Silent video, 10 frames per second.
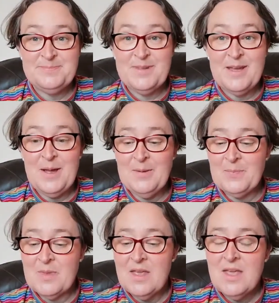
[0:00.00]
No.
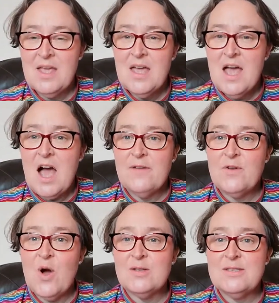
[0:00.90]
I've
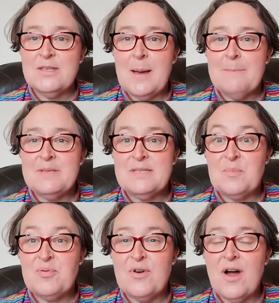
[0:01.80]
got some
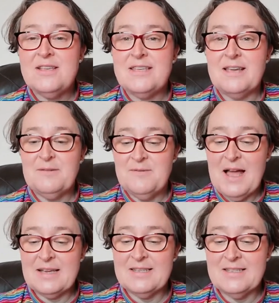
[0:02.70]
surprising
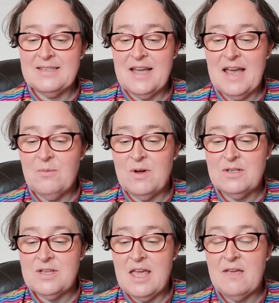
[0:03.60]
facts today. I
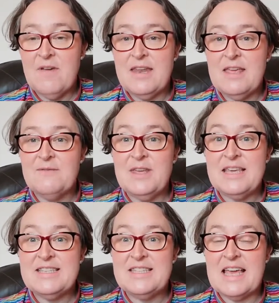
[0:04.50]
wonder if any of
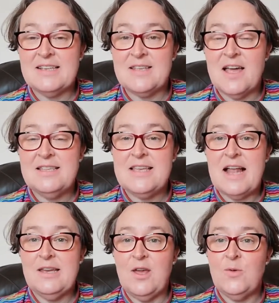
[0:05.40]
these things I
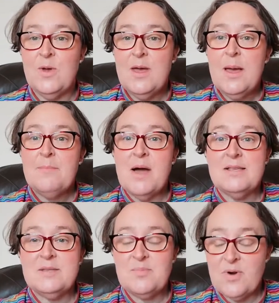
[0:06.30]
tell you
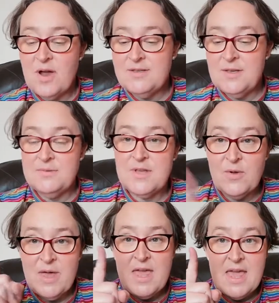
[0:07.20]
might surprise you.
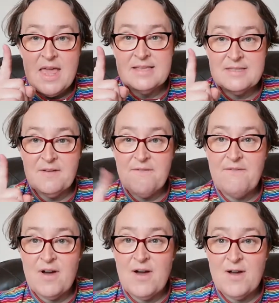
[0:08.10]
So here's the
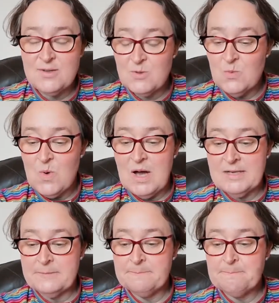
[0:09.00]
first
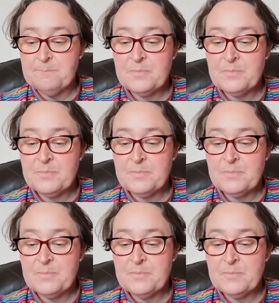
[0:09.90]
one.